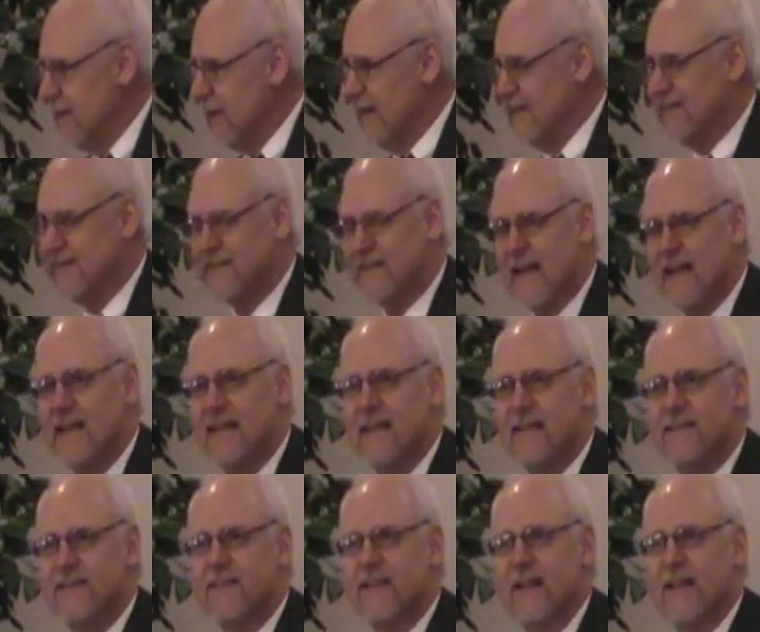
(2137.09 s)
I say
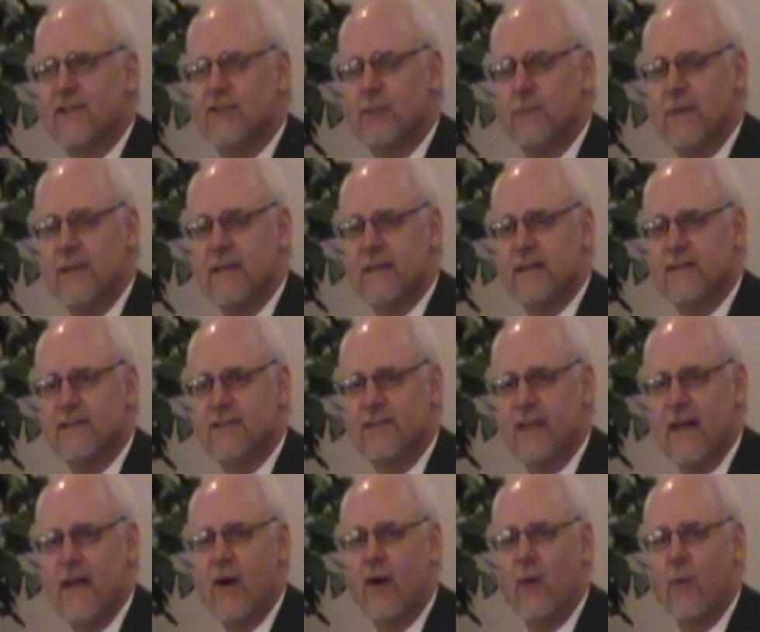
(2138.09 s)
these things
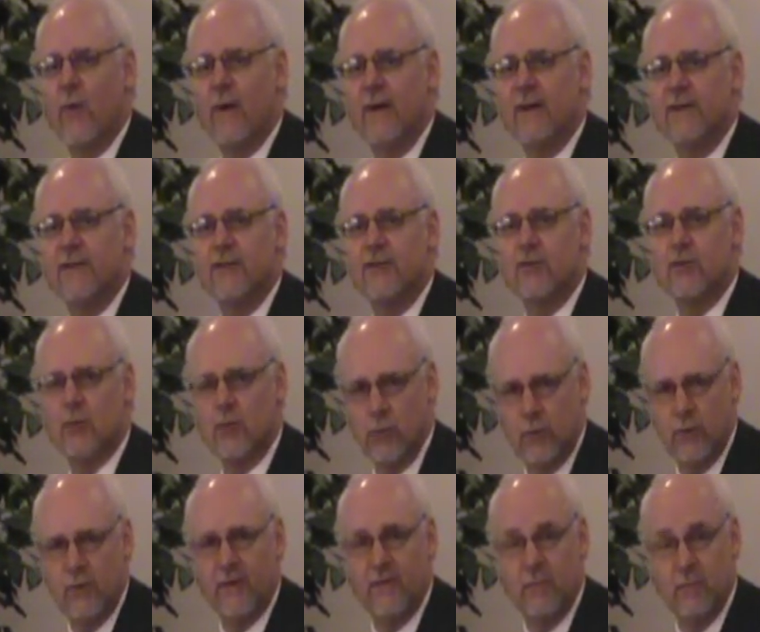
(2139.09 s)
because they are what are
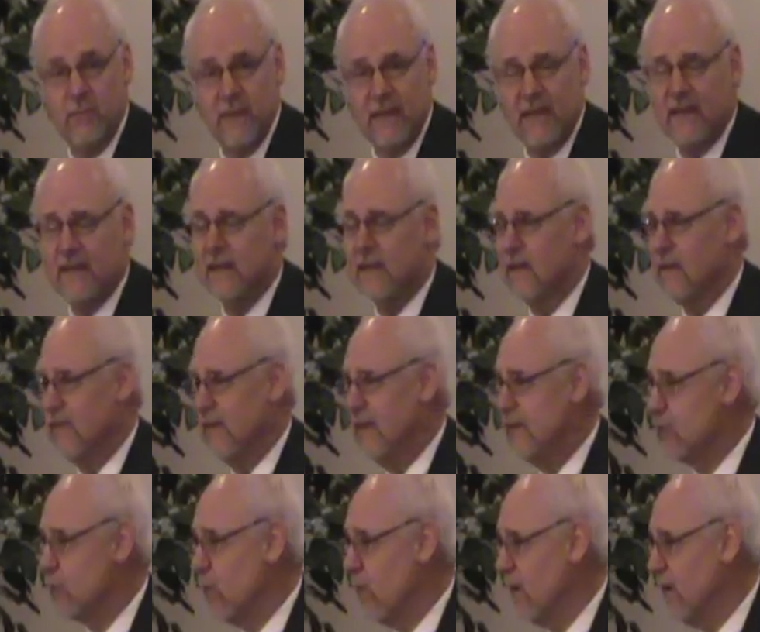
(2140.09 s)
true of me and of
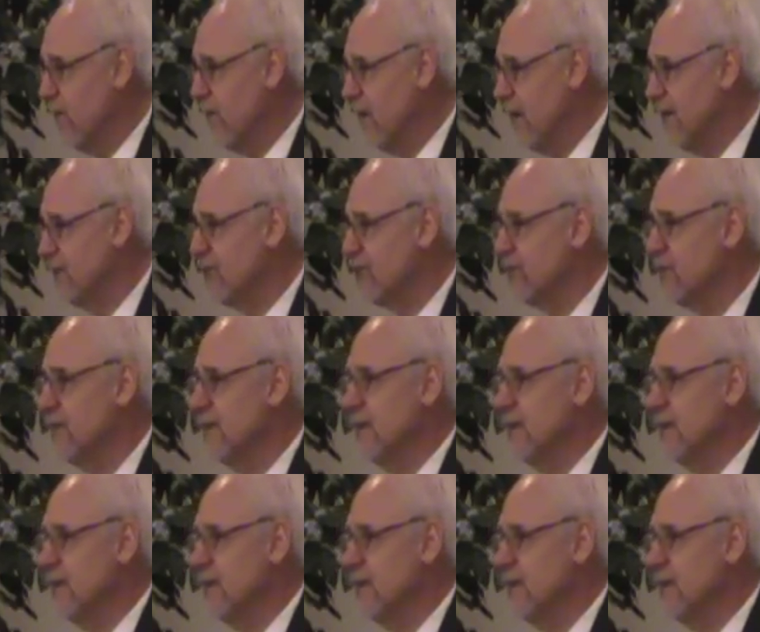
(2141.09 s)
each one of us,